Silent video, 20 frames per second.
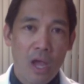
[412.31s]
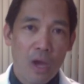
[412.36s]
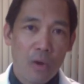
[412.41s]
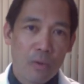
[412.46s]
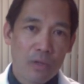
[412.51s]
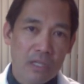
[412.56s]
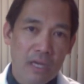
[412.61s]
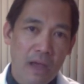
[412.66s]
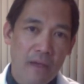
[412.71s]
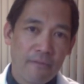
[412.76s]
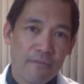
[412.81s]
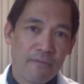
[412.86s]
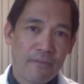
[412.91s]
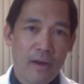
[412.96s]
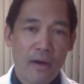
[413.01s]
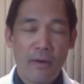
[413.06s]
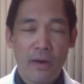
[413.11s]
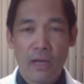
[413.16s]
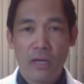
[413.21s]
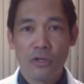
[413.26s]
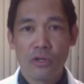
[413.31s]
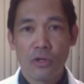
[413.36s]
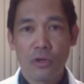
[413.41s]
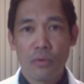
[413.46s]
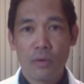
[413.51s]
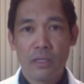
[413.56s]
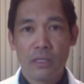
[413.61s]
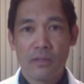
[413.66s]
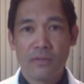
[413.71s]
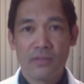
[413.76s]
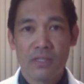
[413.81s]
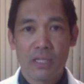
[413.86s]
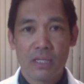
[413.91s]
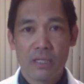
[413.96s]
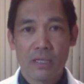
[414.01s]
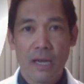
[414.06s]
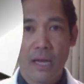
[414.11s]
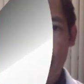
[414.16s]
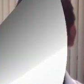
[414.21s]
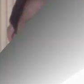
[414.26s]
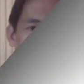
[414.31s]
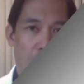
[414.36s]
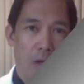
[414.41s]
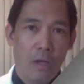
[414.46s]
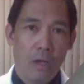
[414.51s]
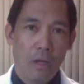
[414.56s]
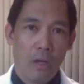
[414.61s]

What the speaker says: which have varying degrees of success.